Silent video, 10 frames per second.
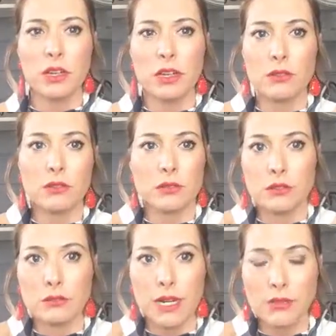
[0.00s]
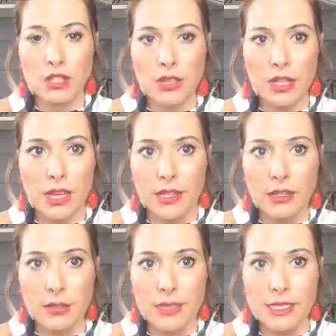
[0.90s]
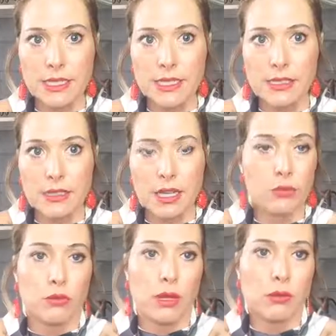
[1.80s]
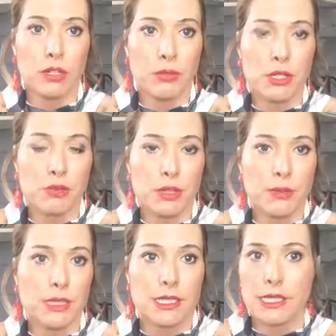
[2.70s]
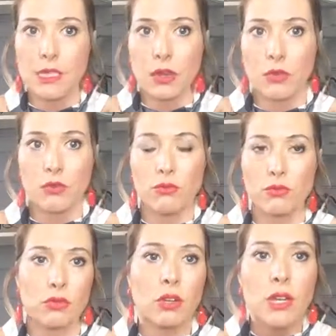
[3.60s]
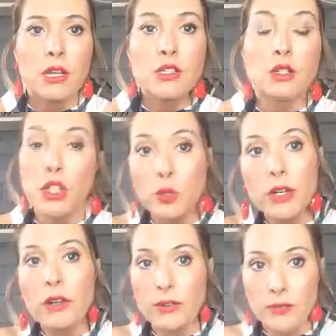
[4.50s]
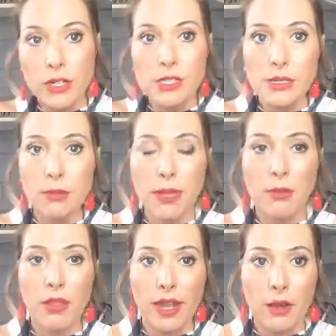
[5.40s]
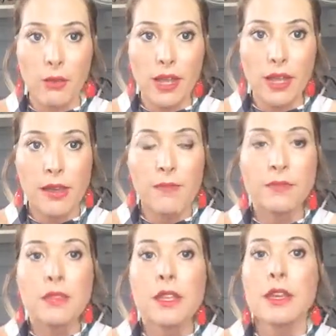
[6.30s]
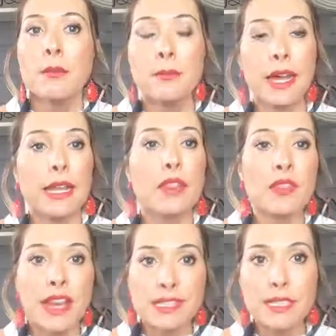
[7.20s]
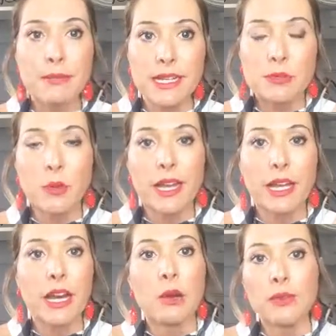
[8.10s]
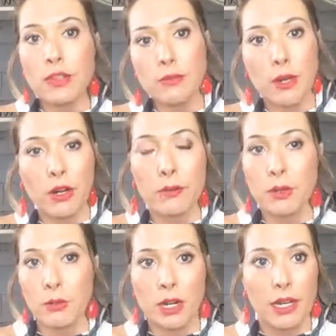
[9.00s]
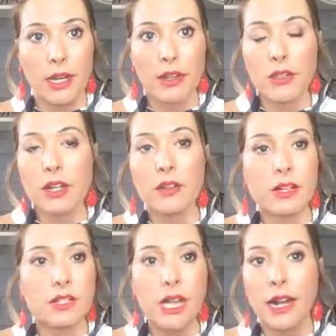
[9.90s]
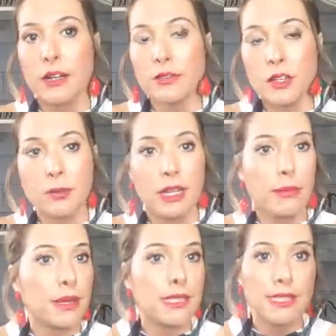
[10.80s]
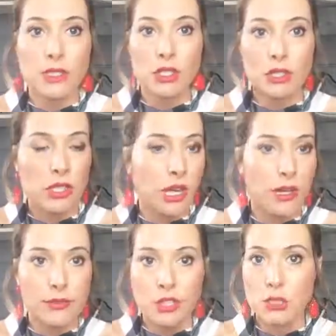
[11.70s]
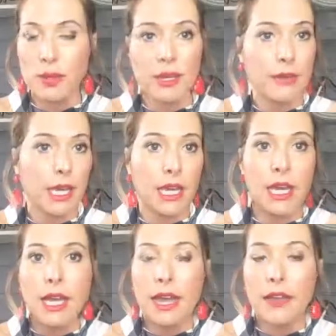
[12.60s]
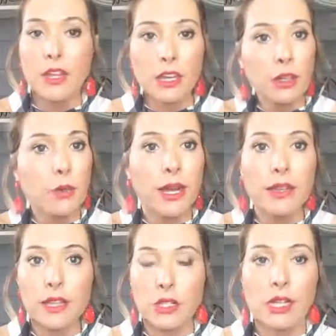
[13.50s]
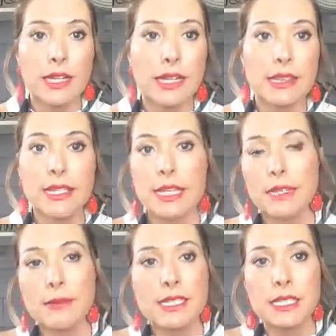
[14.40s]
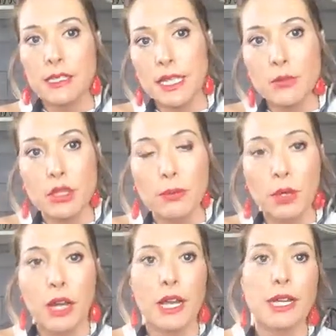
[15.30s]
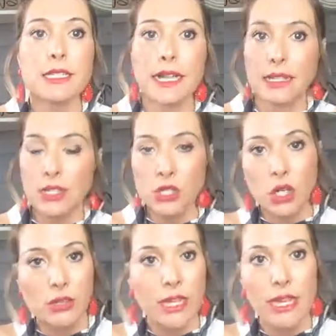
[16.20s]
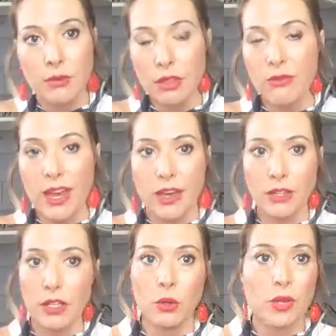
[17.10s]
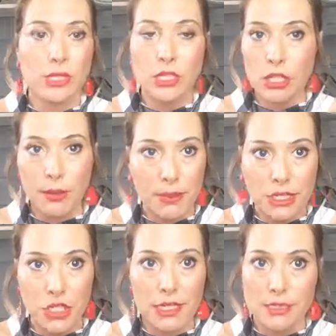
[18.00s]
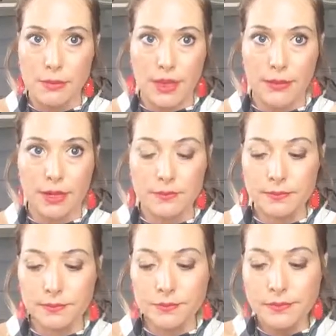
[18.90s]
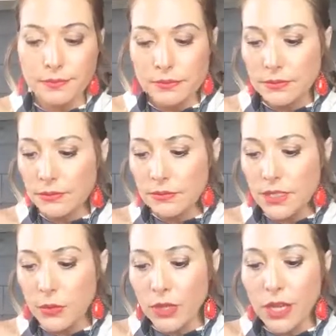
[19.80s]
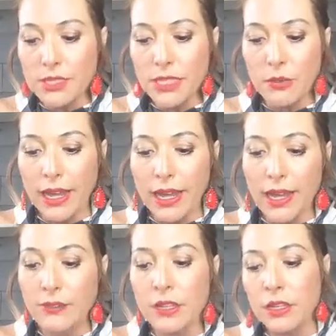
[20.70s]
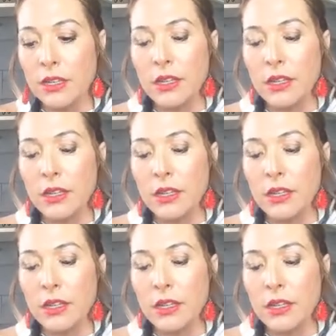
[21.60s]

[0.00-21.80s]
oh, well, why don't you think I could do the business? Like, why wouldn't you pitch me the business? Oh, well, so you will convert some people that way, but that's the best way to go if you burn up your market. They're tired of your money message, they're tired of your spamming, and the only way that you're going to get them is to lead with the product and to start leading with value and stop pitching and spamming. We also have